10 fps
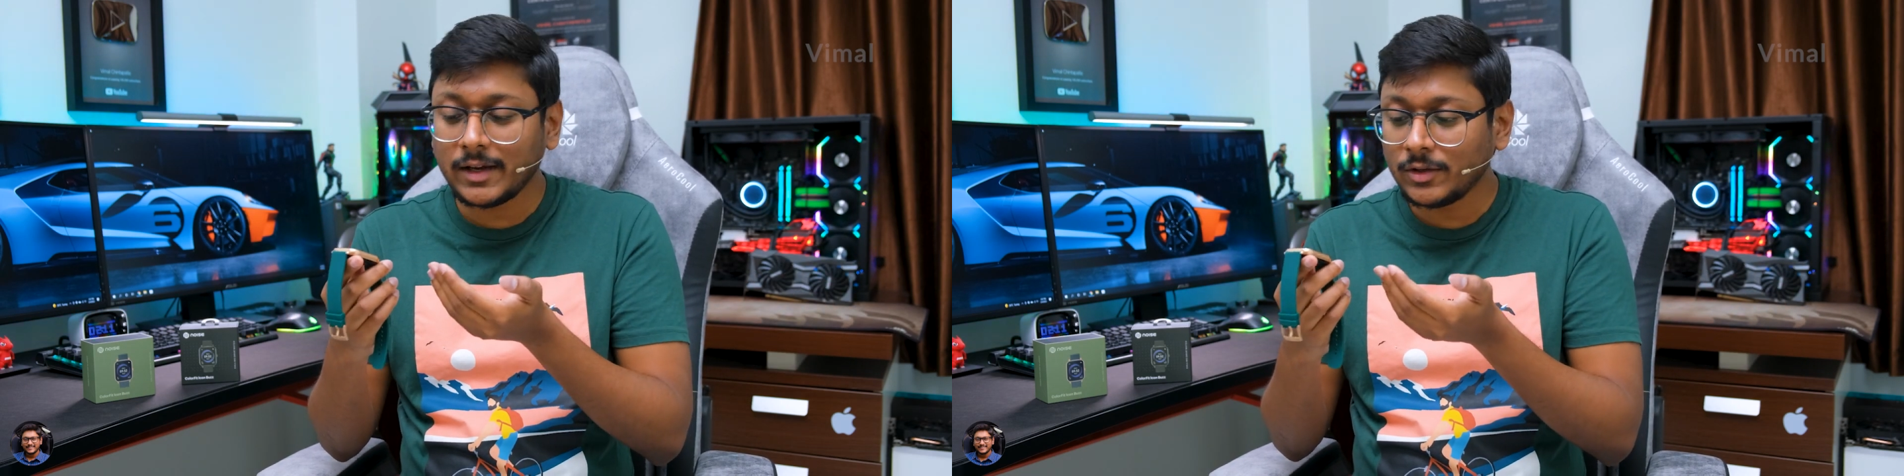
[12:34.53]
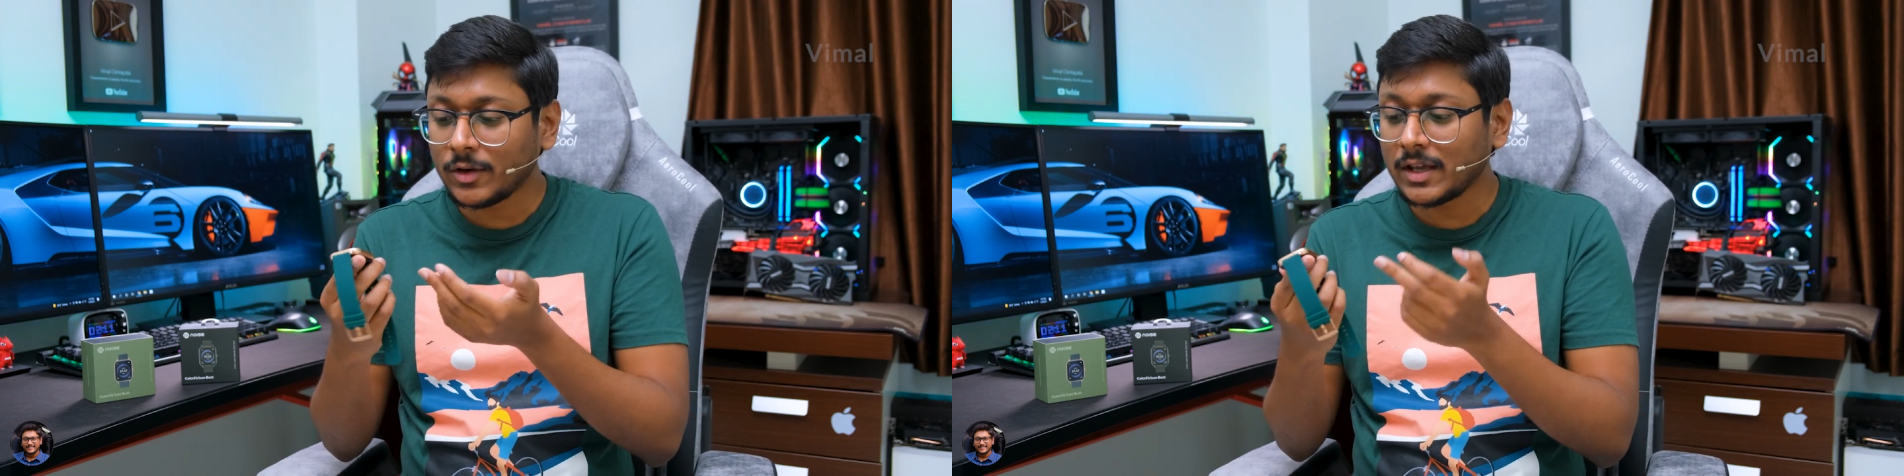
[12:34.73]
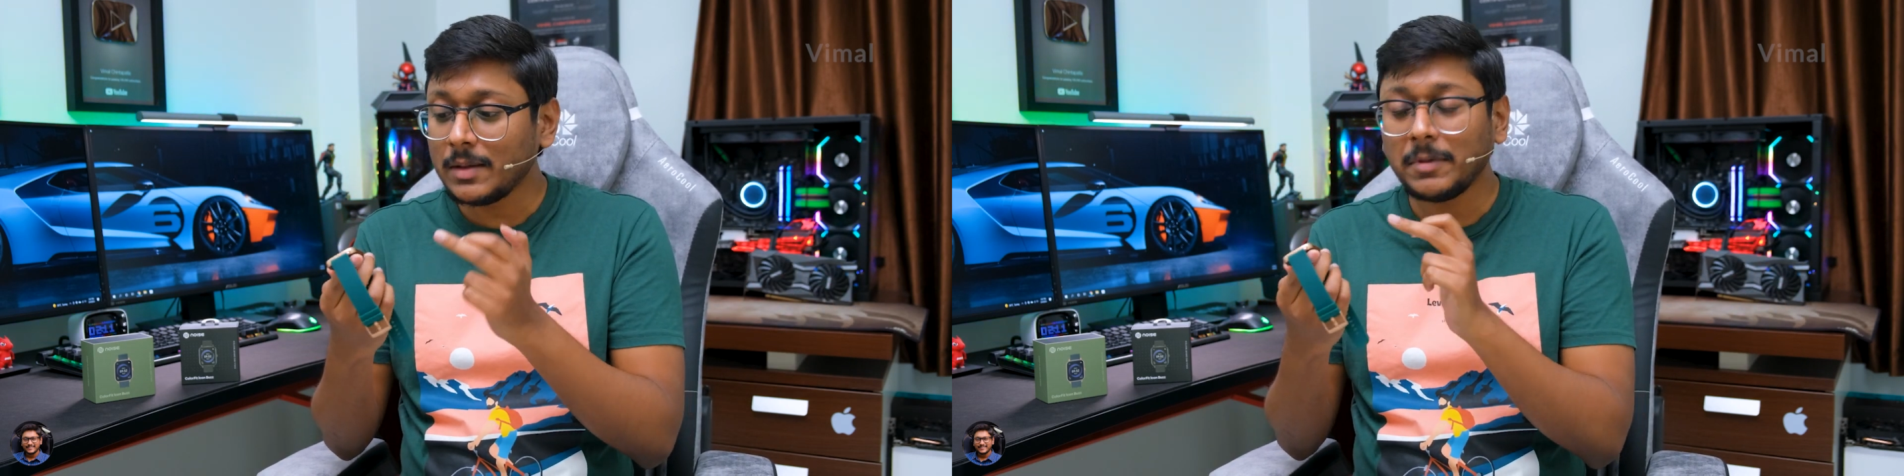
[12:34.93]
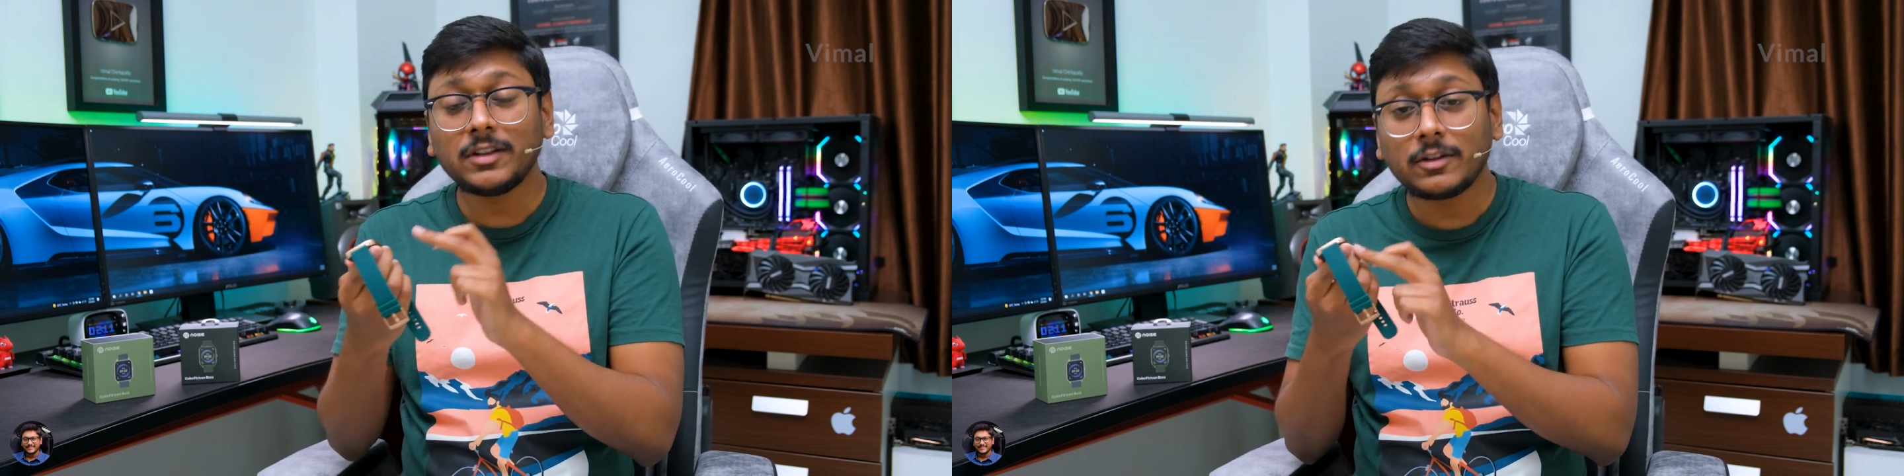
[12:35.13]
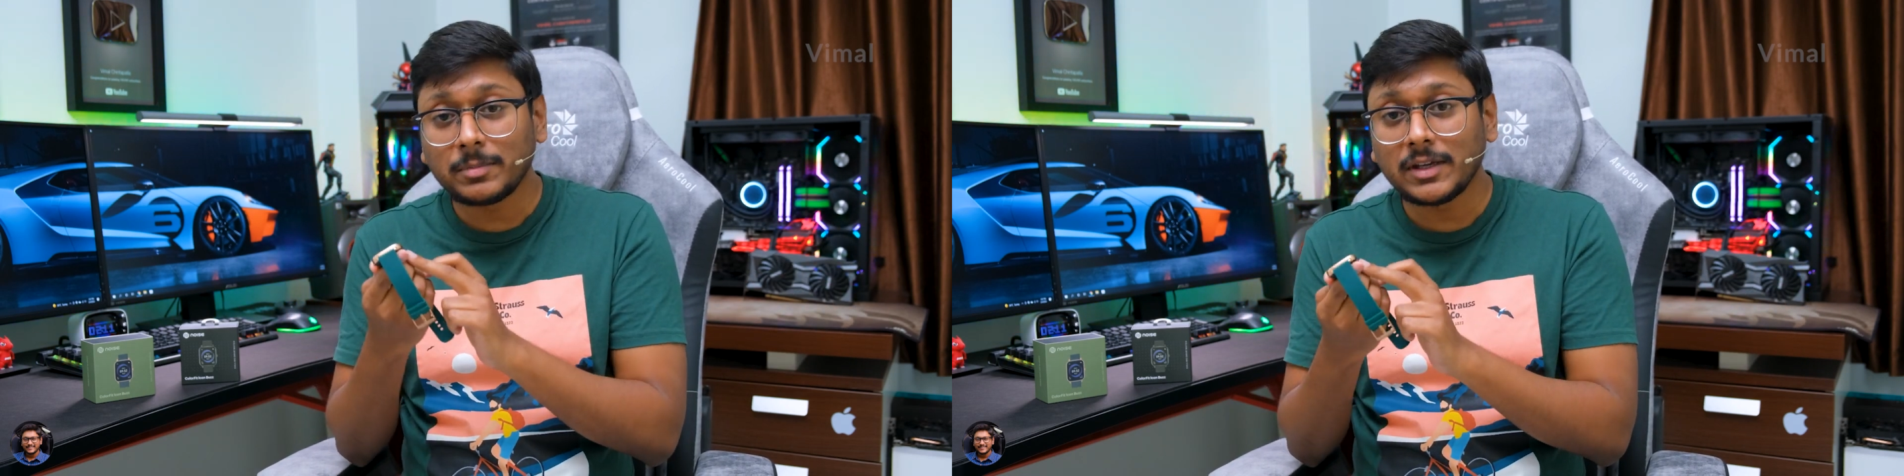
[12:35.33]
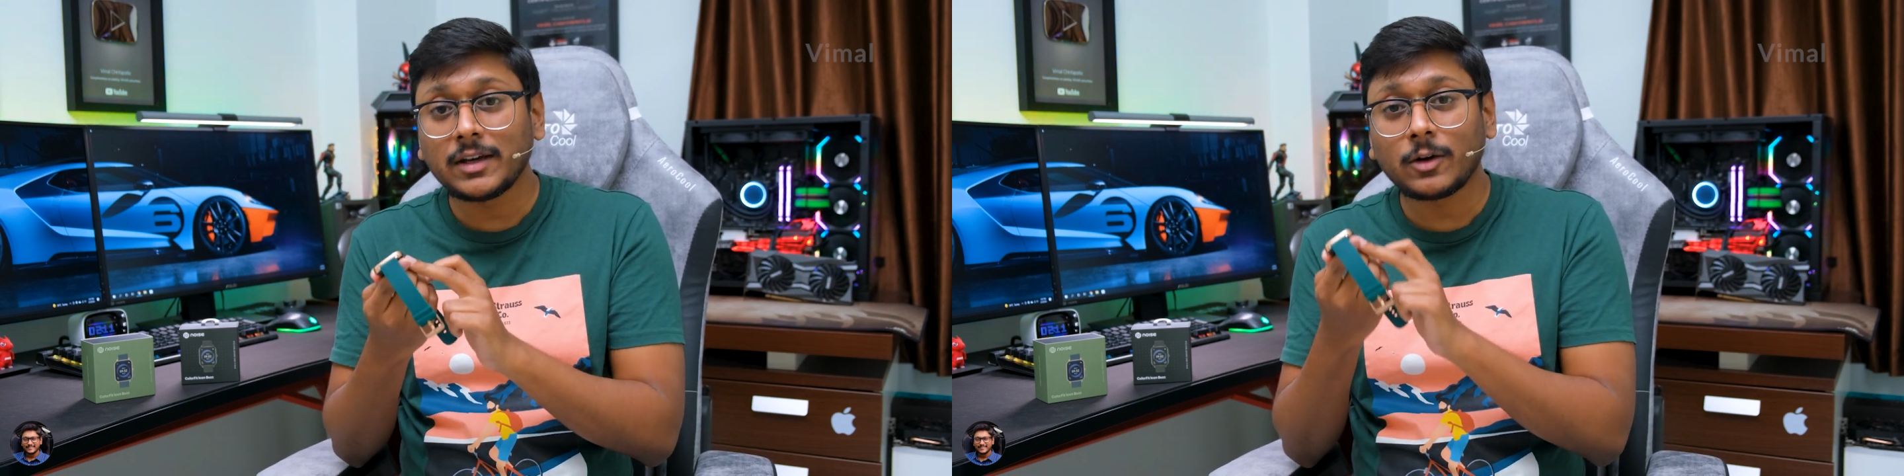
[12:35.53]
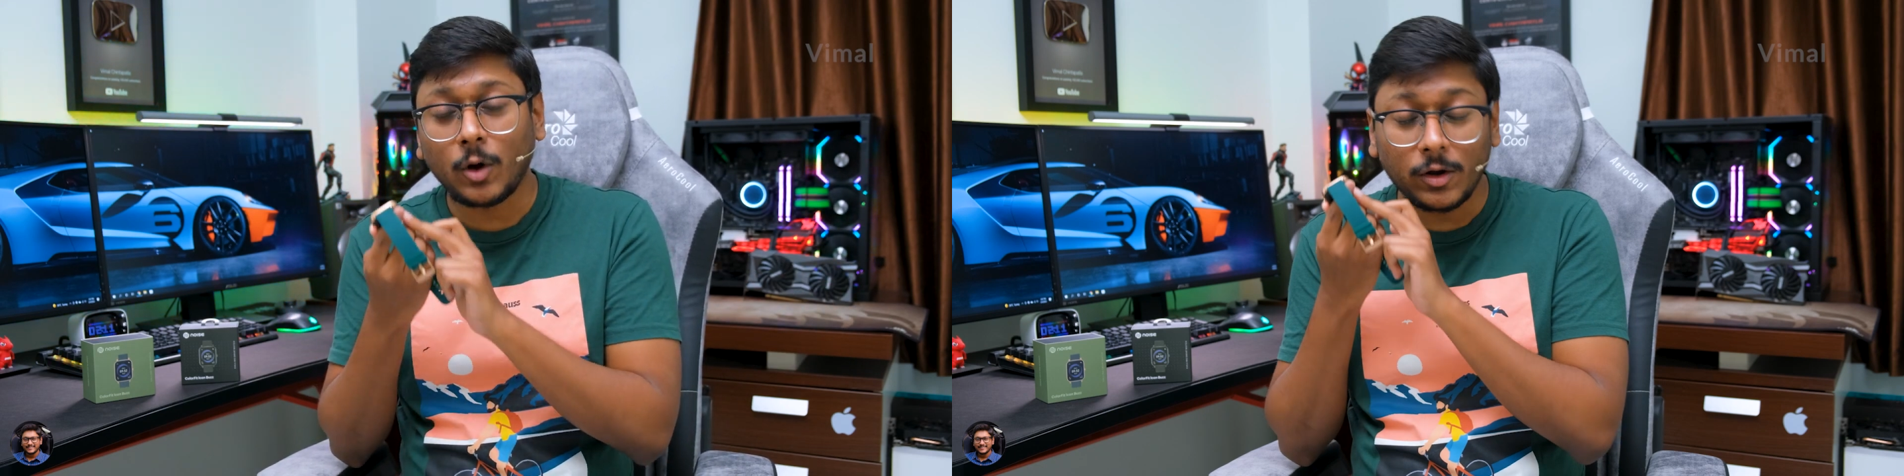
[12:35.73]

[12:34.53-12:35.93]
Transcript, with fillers: and you're keeping the speaker